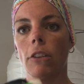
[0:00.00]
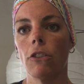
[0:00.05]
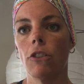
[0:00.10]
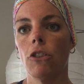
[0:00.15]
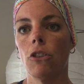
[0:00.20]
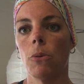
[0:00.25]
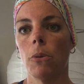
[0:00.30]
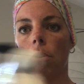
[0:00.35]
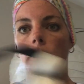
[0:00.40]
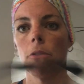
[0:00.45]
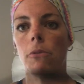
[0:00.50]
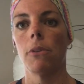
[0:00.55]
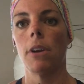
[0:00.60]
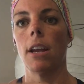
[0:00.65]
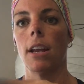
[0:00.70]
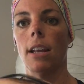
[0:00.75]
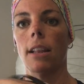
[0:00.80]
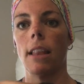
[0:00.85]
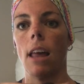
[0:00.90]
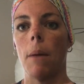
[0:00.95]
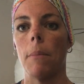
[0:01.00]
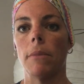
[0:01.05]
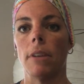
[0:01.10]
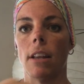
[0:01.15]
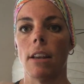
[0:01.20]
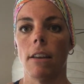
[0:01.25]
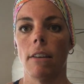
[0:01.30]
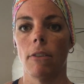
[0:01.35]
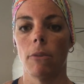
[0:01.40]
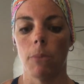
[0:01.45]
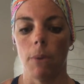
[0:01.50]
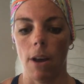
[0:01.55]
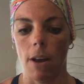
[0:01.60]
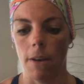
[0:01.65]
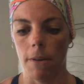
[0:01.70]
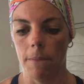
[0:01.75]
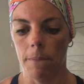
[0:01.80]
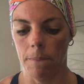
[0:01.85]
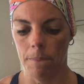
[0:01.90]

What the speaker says: 2 or 3 laminated as well.